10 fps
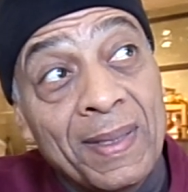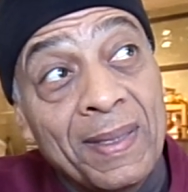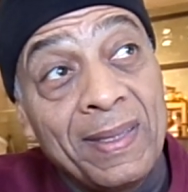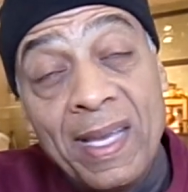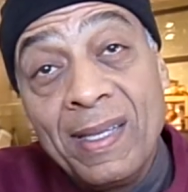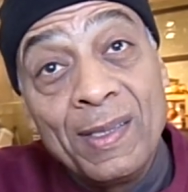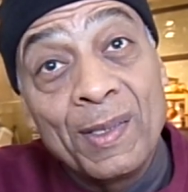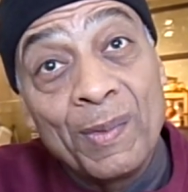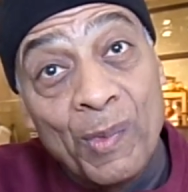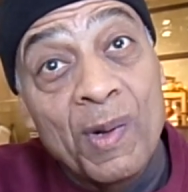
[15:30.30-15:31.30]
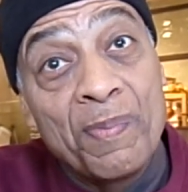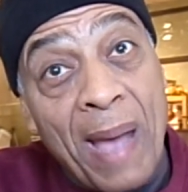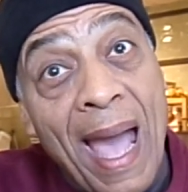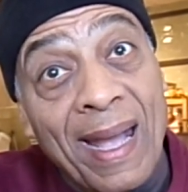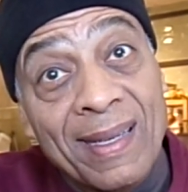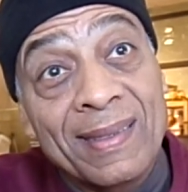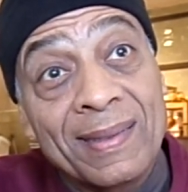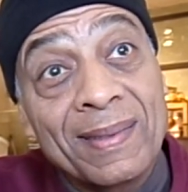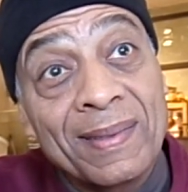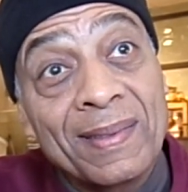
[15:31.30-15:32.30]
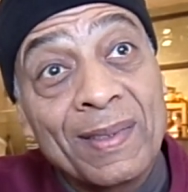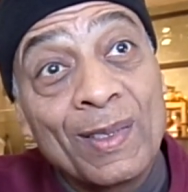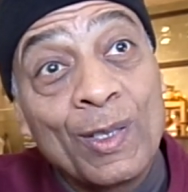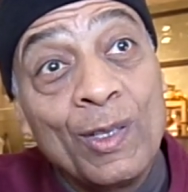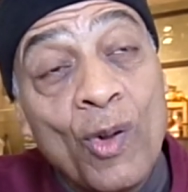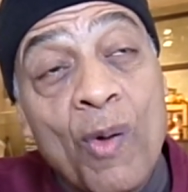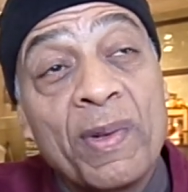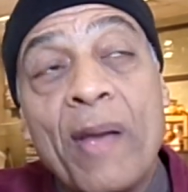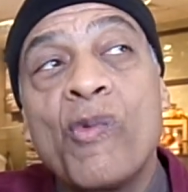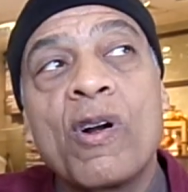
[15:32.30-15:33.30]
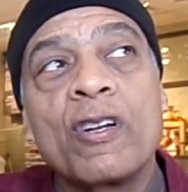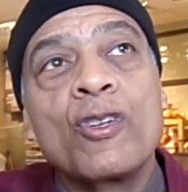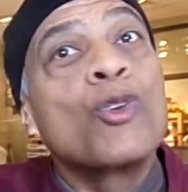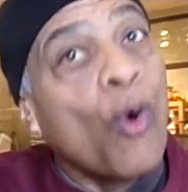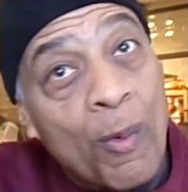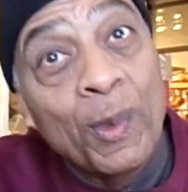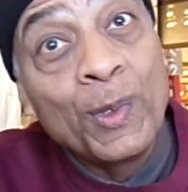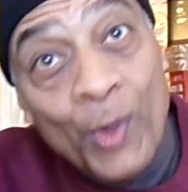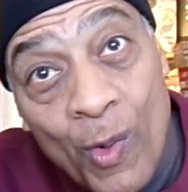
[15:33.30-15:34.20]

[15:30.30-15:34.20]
things were back to normal. They weren't normal,